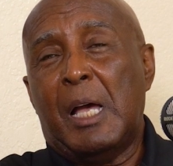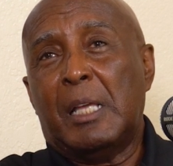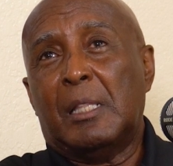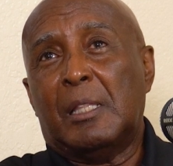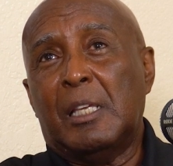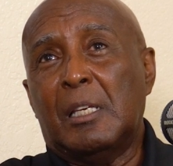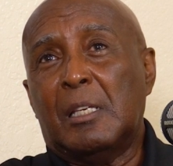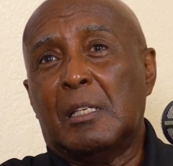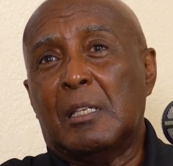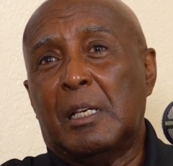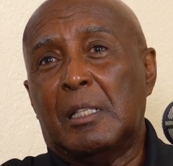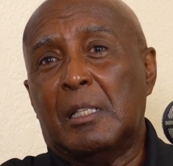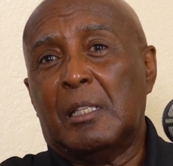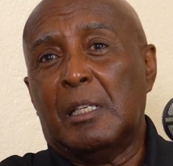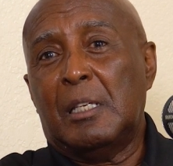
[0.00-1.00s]
think
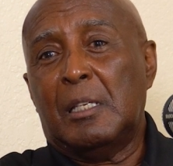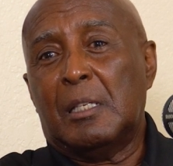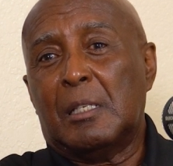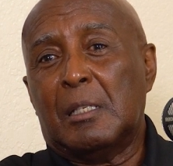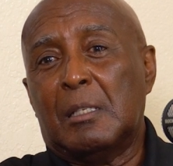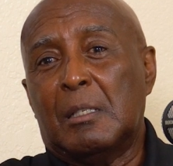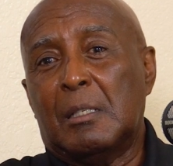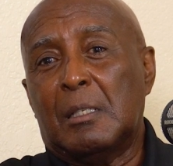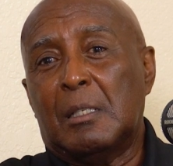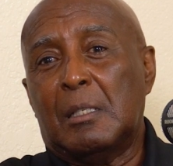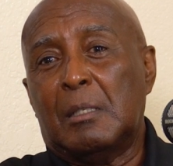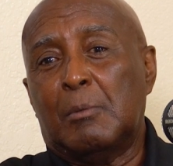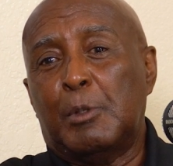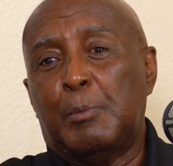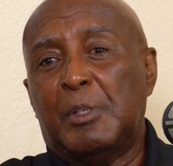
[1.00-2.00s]

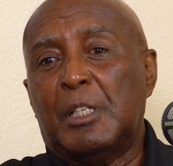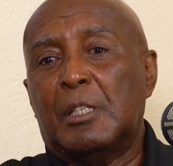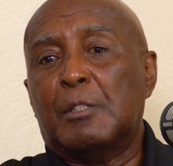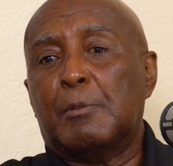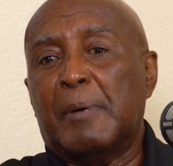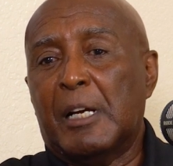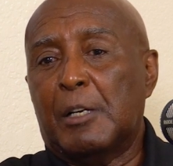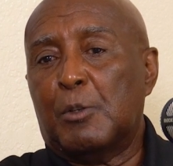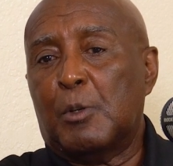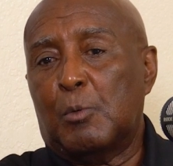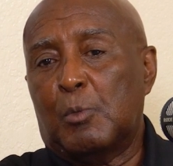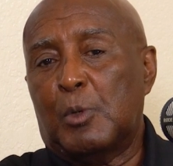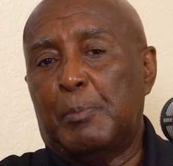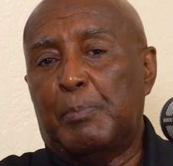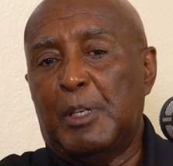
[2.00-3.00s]
it would be inspiring
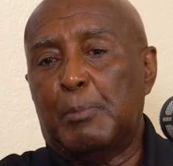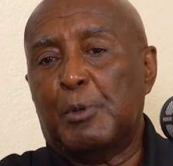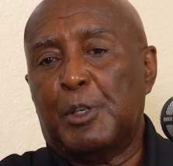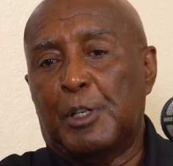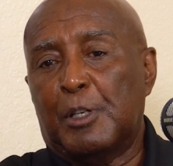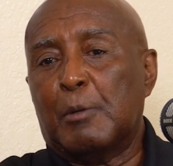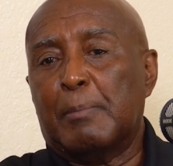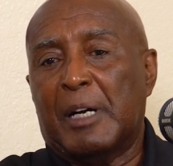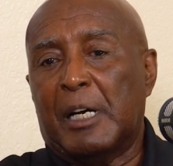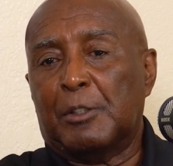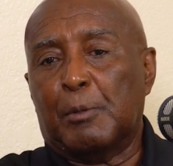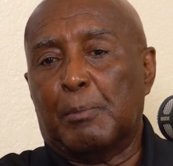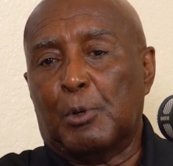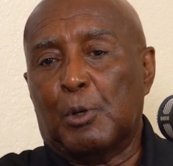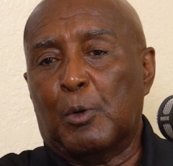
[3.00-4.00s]
when people hear
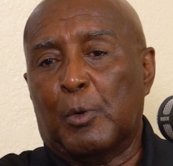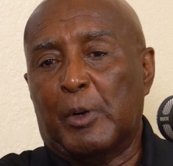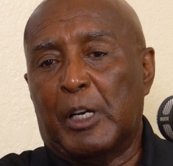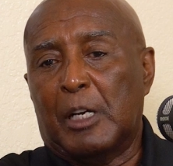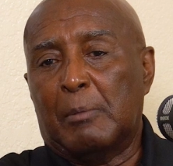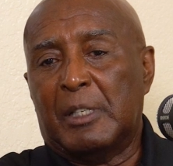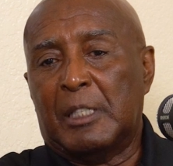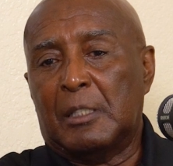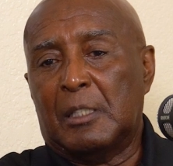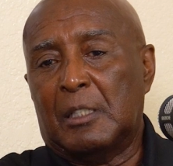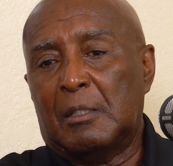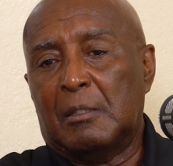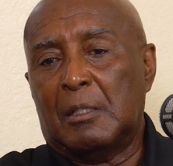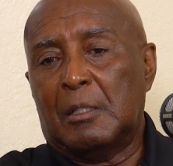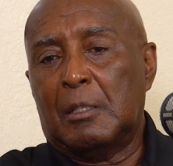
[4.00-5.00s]
about the program
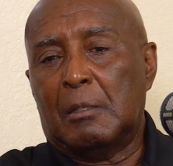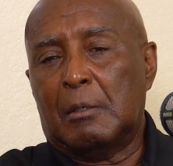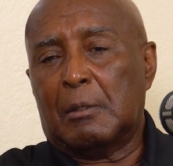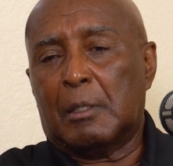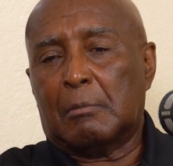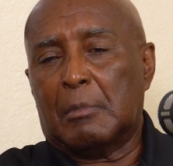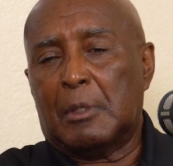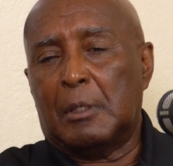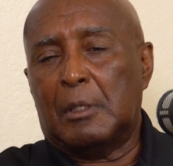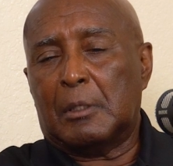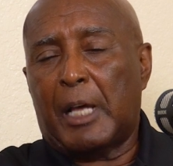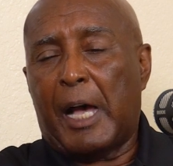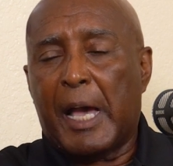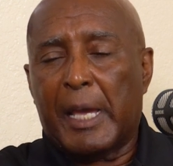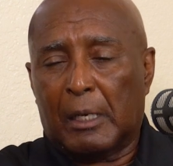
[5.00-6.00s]
and the
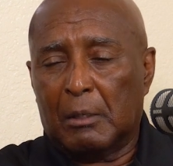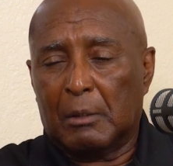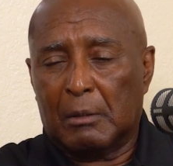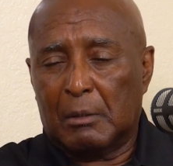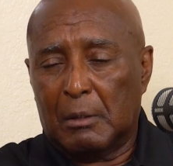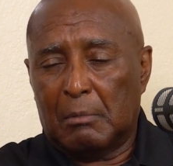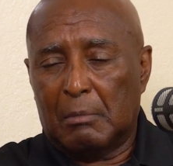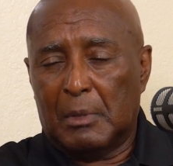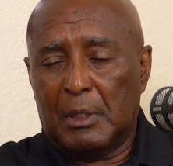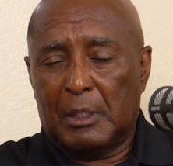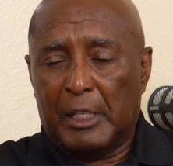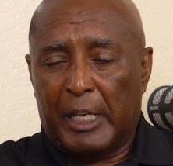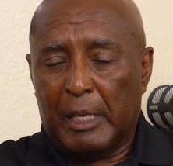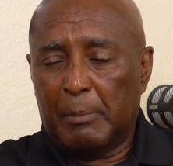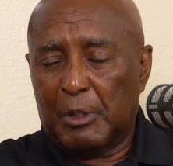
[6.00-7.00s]
title, the
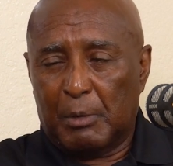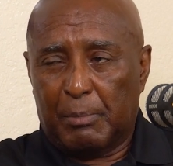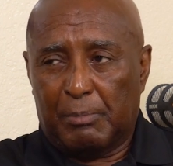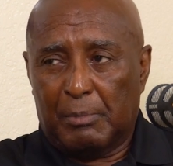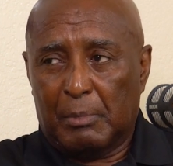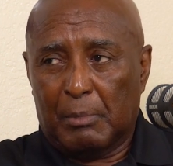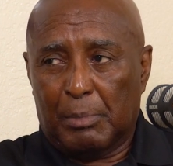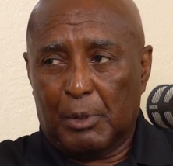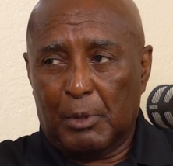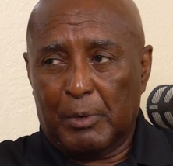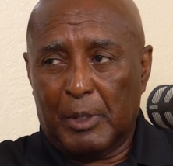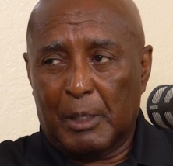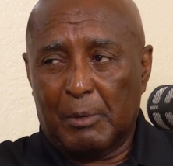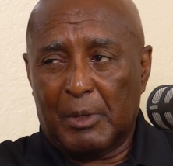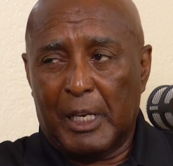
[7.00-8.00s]
name of the
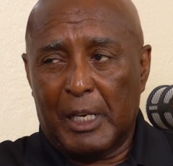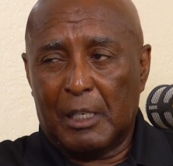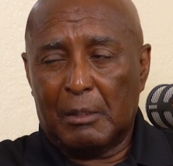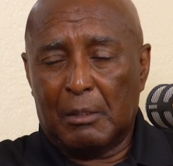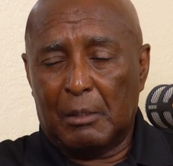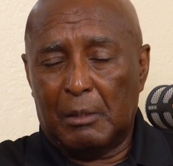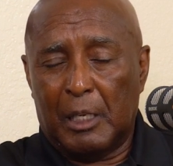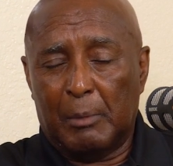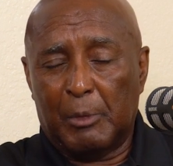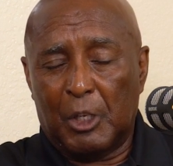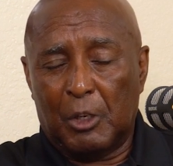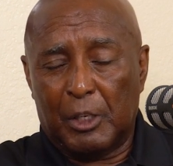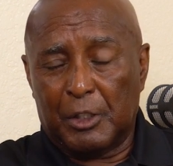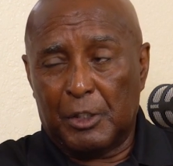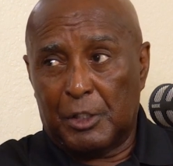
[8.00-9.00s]
program, kind of the name of
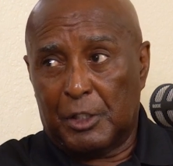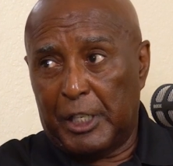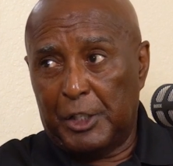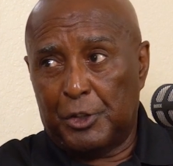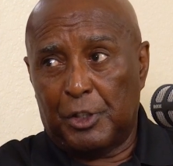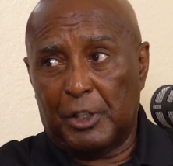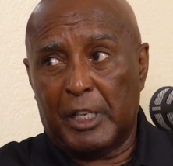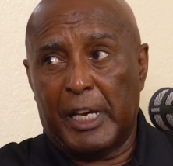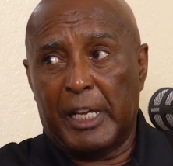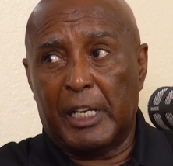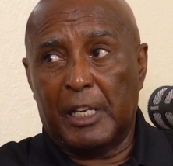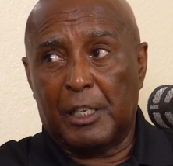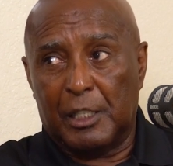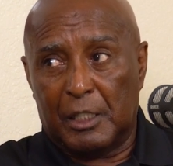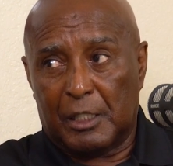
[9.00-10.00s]
the organization, kind
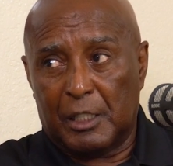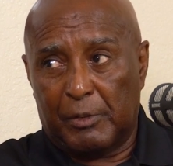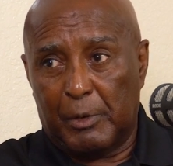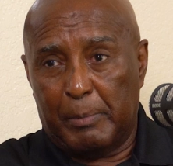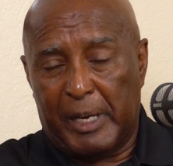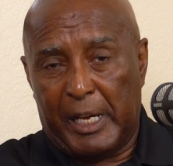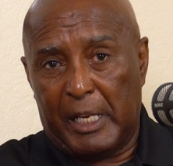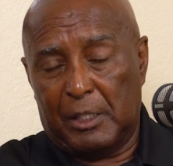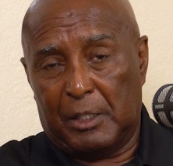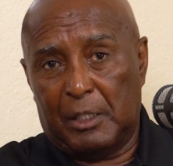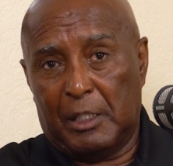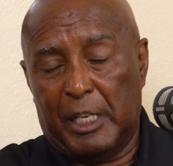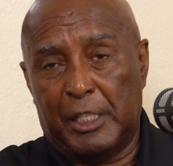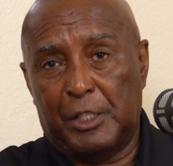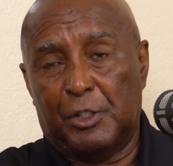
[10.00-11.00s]
of gets everybody's
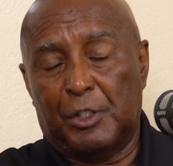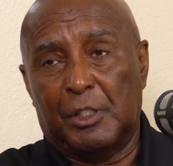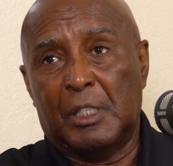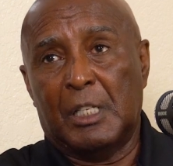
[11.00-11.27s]
attention.